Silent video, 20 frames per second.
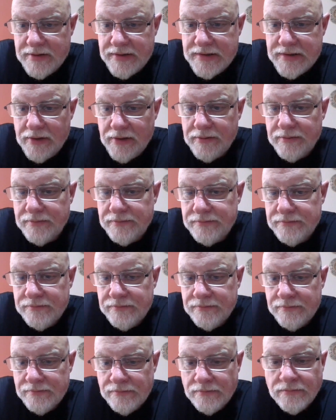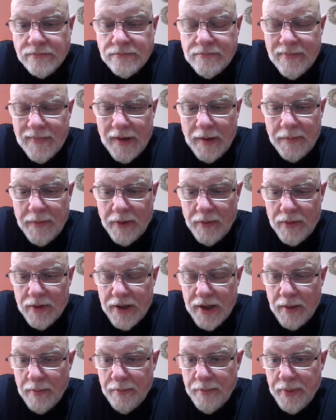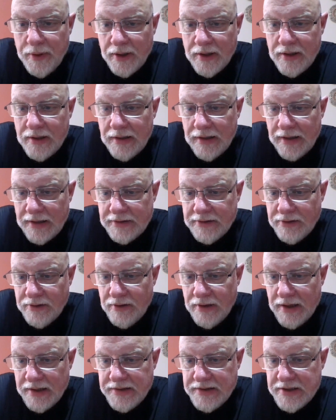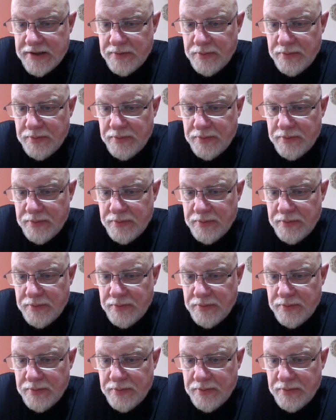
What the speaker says: So I'm not really a book collector at this